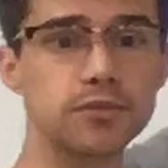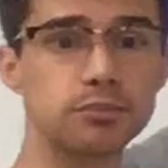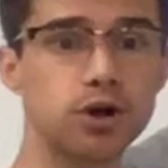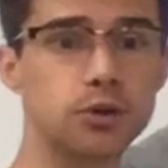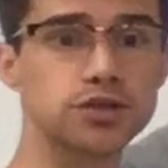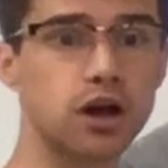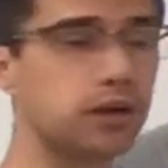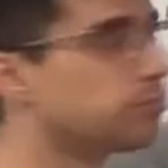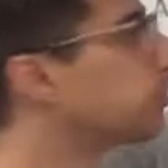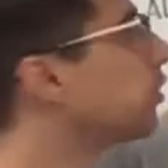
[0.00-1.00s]
the
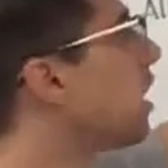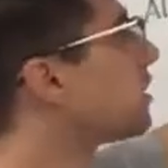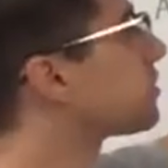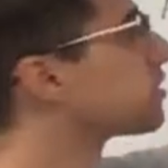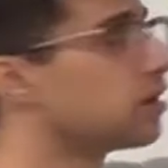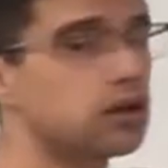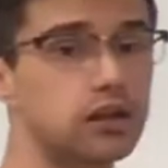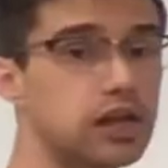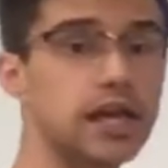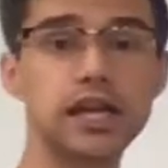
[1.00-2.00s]
proton plus
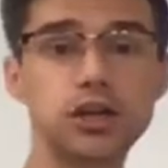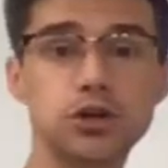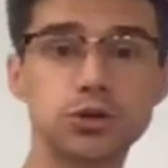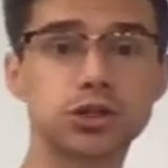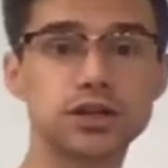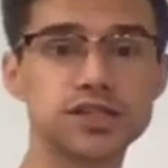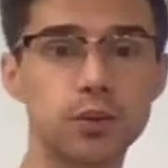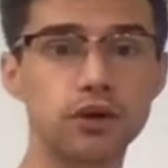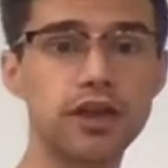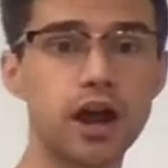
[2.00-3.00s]
any neutrons
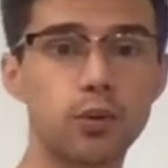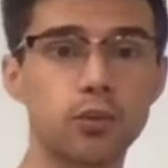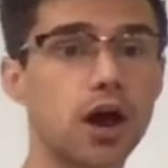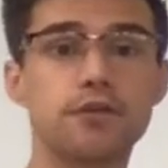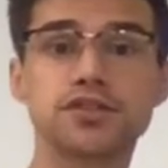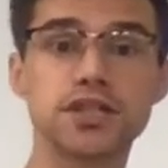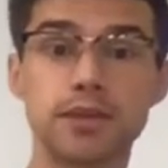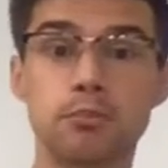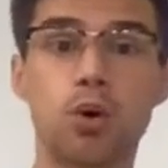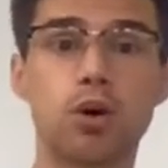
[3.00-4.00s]
that were there would obviously
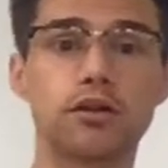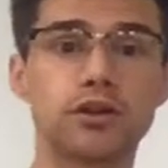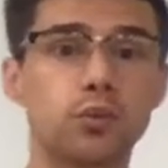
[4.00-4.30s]
be more than